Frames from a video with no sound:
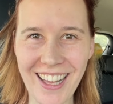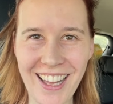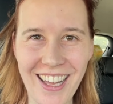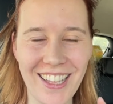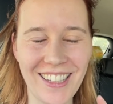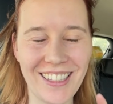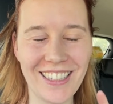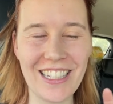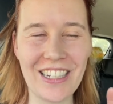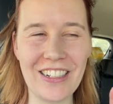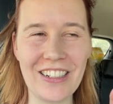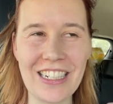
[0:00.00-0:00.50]

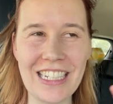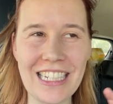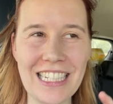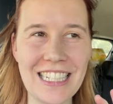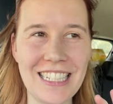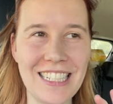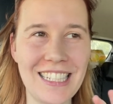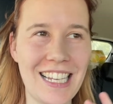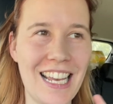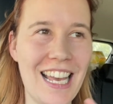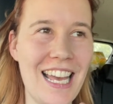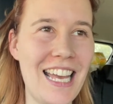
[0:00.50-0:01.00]
There is
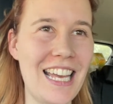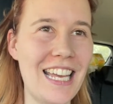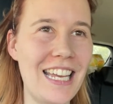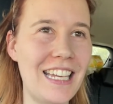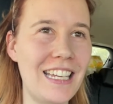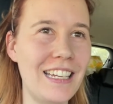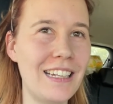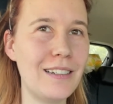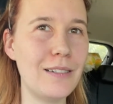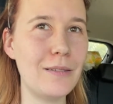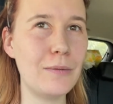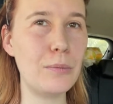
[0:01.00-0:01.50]
a
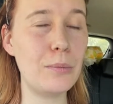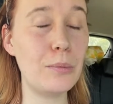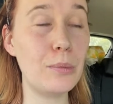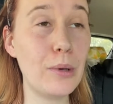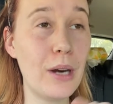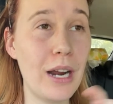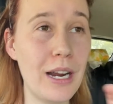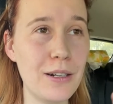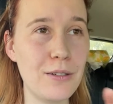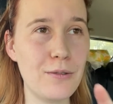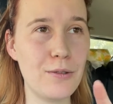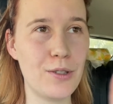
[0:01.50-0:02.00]

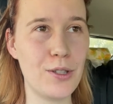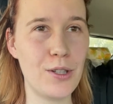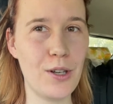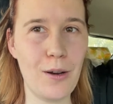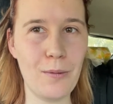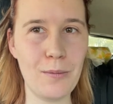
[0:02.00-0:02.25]
bridal shop